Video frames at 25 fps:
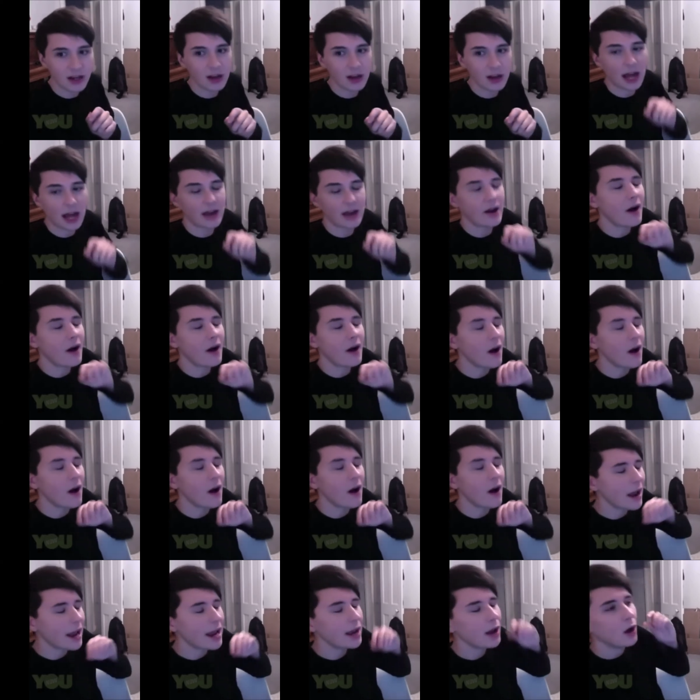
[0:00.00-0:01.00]
and
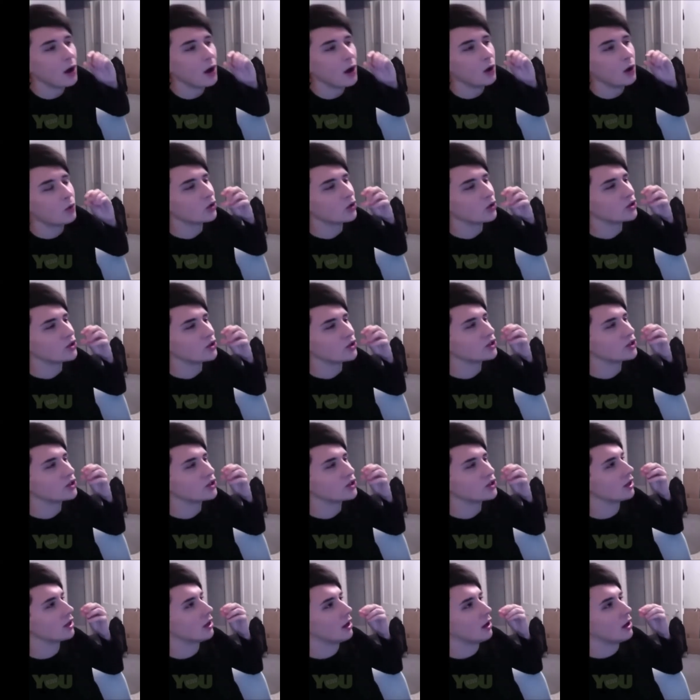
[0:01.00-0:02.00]
I was
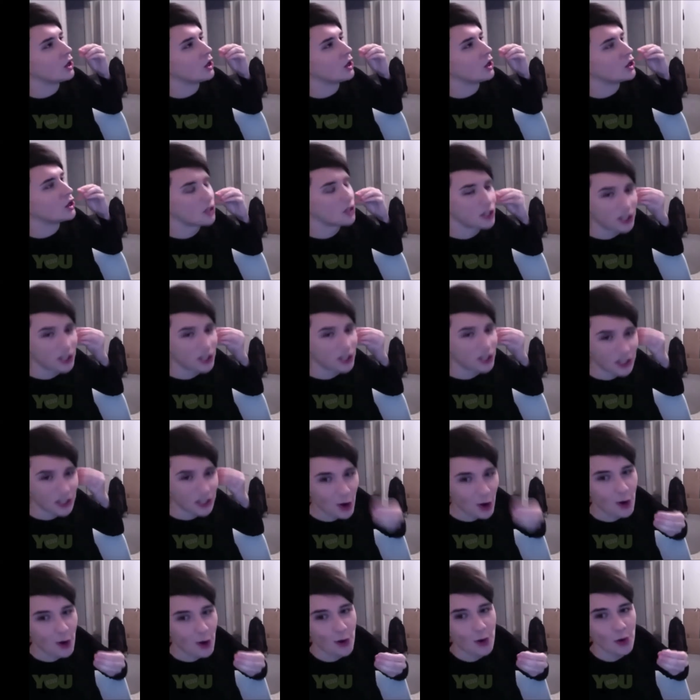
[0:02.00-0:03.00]

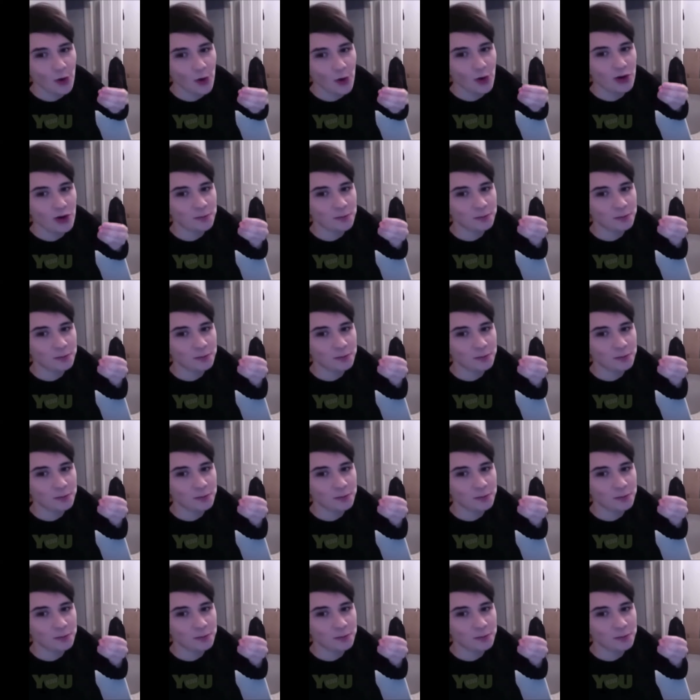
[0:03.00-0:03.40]
so